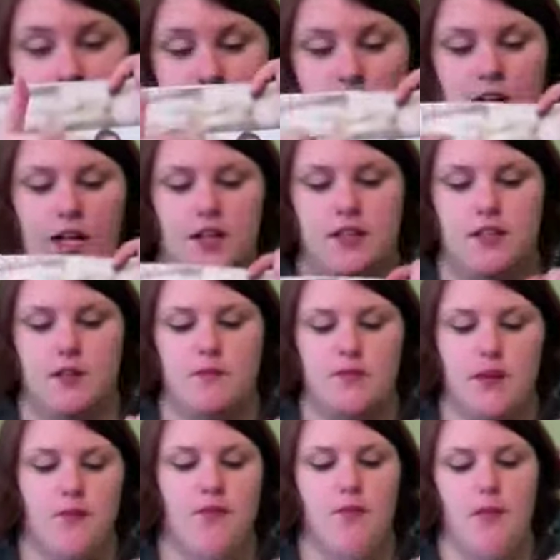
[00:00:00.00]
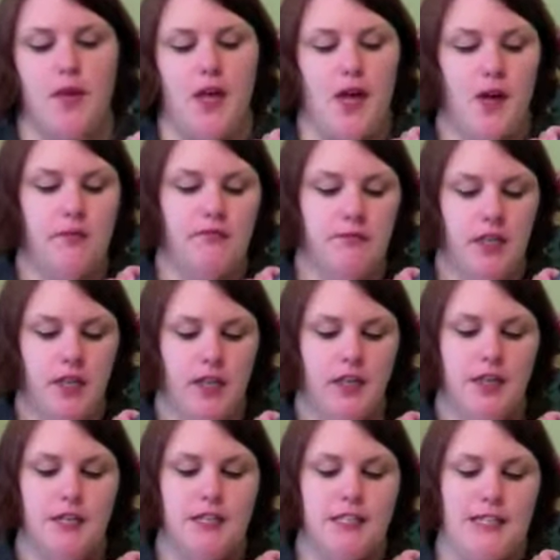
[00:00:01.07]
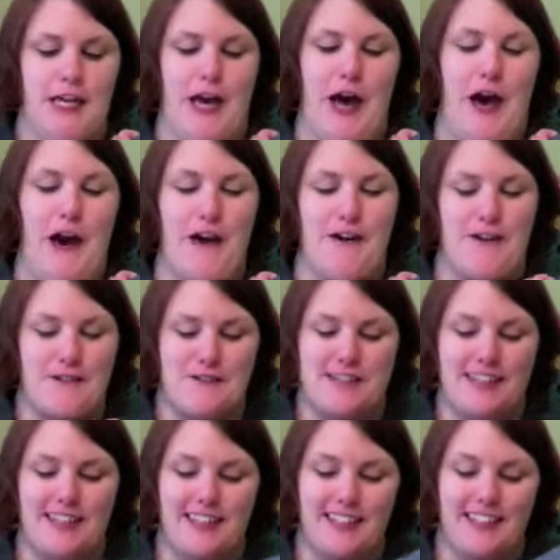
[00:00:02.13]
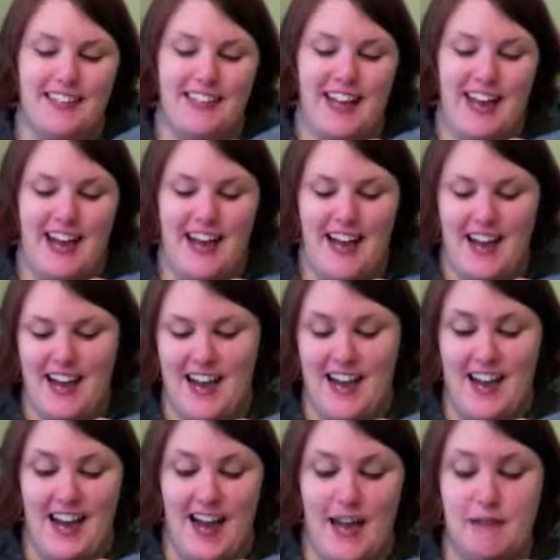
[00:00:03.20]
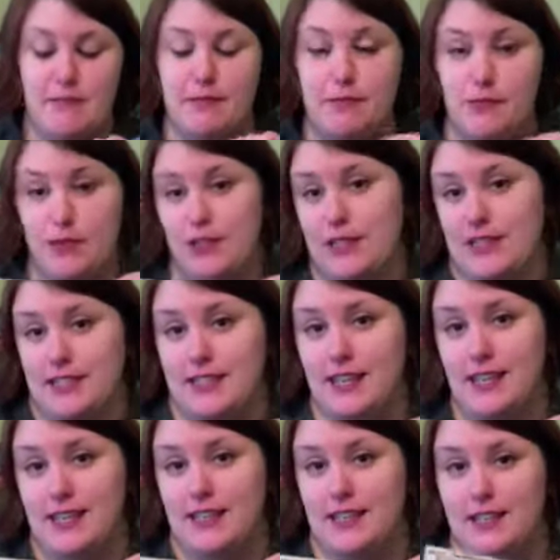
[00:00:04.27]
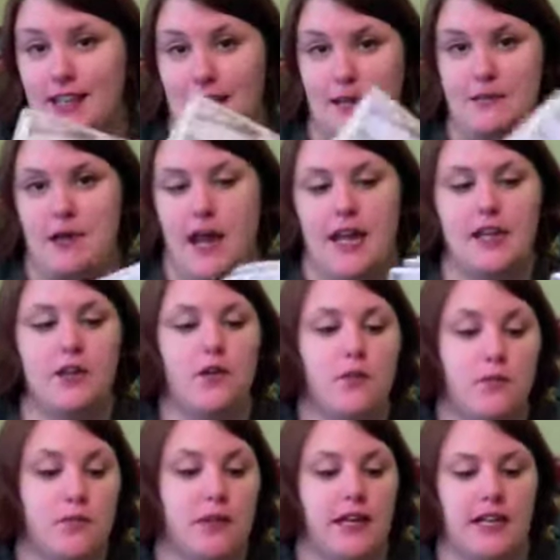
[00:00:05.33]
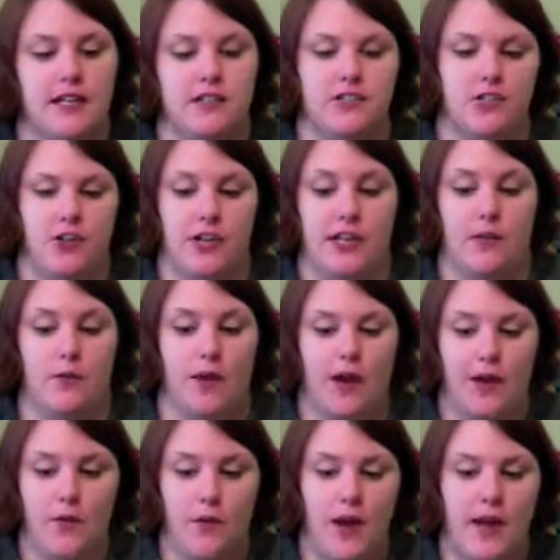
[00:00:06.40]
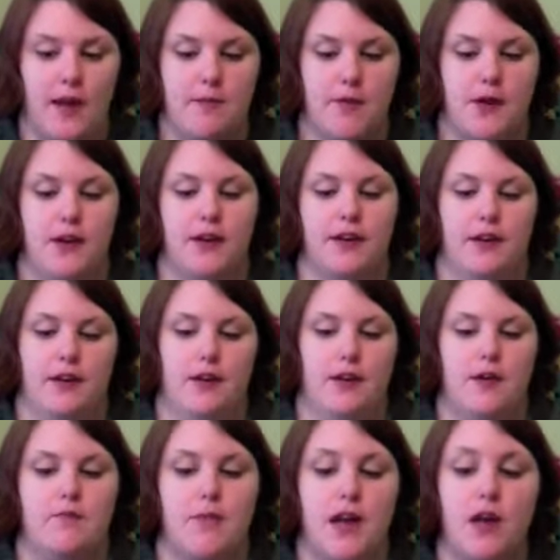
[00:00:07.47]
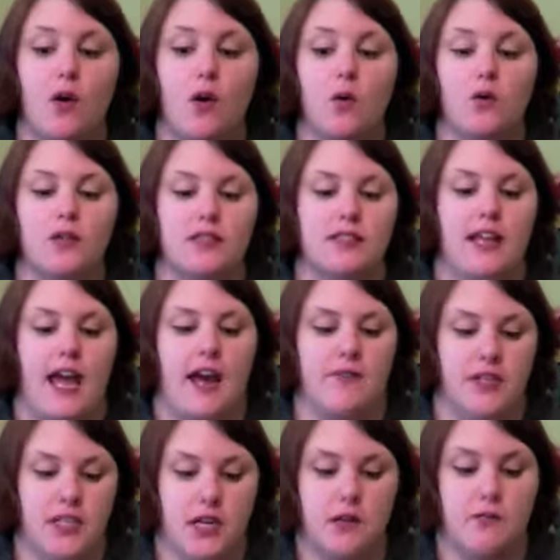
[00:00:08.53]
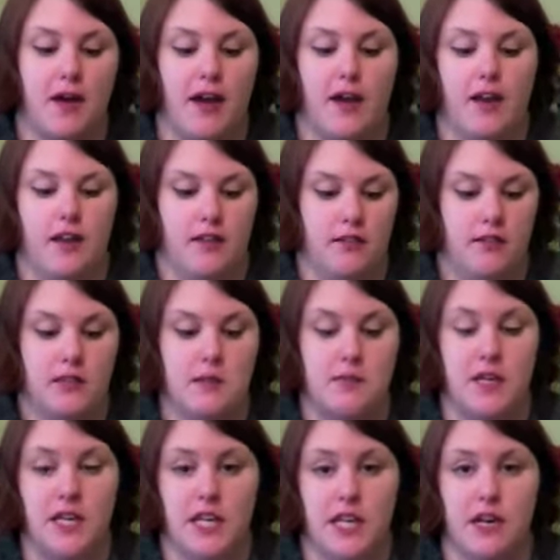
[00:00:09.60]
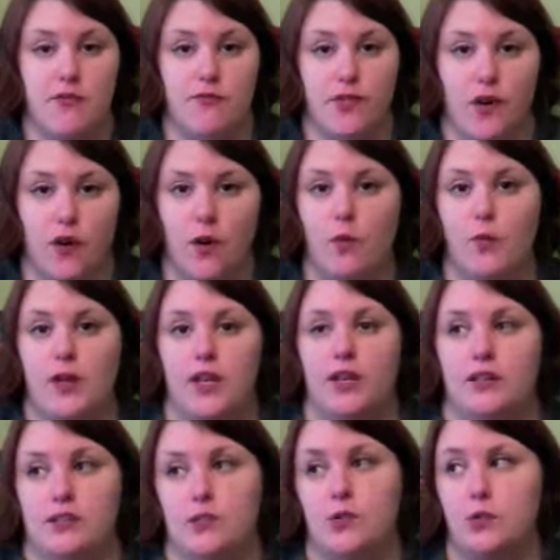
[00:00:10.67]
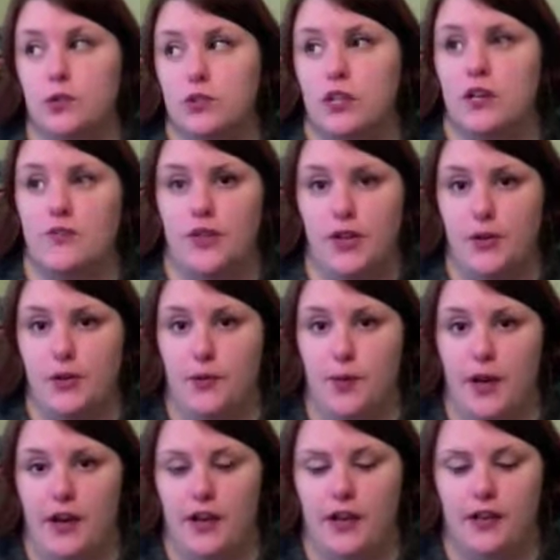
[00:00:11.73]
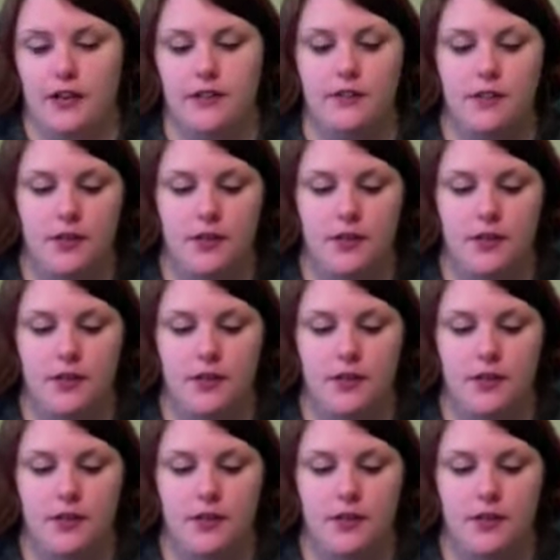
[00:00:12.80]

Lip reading: Got a thumbs up from him. So I'm really excited. I don't plan on starting it right away, but my goal is to have it done by the beginning of fall when it's cool enough here to wear it.